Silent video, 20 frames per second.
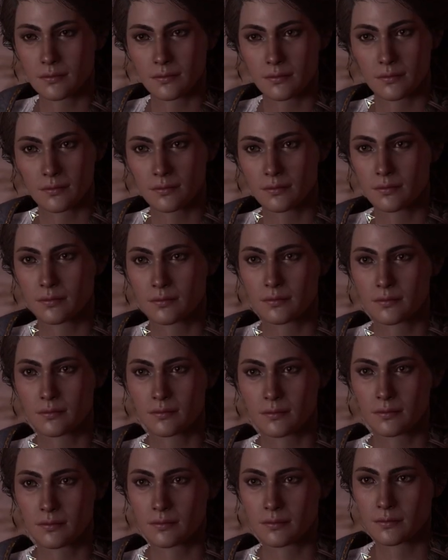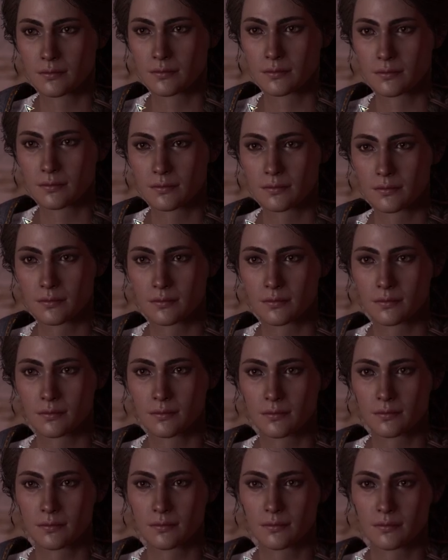
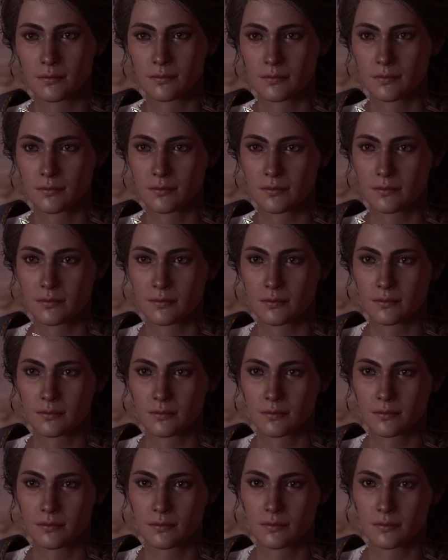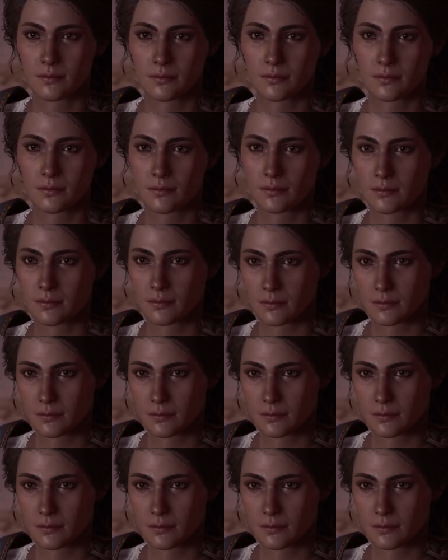Nobody speaks.